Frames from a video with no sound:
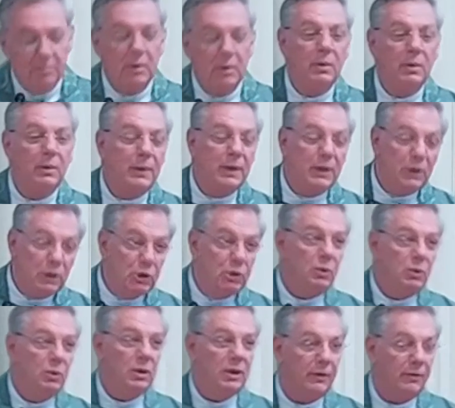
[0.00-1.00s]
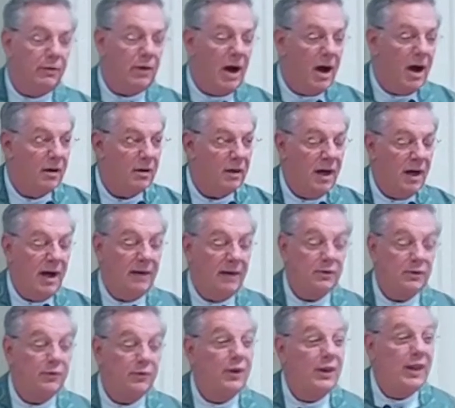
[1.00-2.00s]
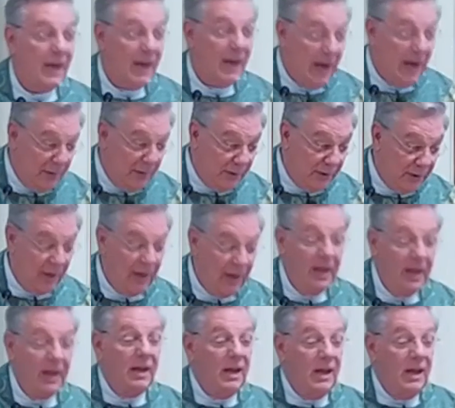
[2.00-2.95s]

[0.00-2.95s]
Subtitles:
But when we do live our lives for the other,